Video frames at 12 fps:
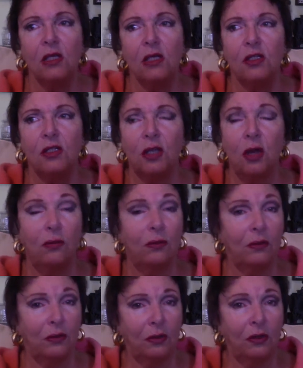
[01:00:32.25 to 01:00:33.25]

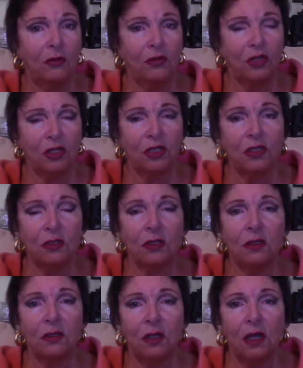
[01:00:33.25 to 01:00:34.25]
So, you know, just
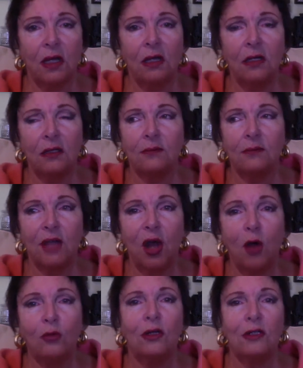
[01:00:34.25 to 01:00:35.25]

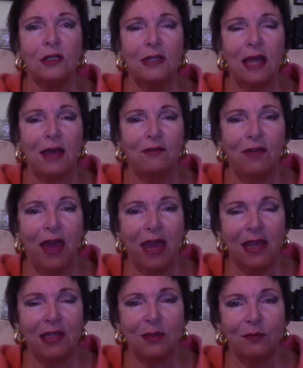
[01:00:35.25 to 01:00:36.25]
hold on to that
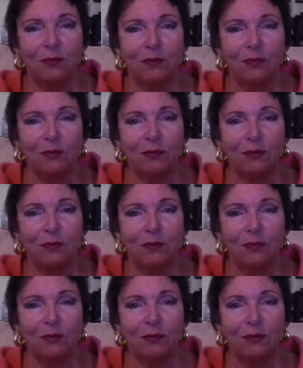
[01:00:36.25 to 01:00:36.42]
fact,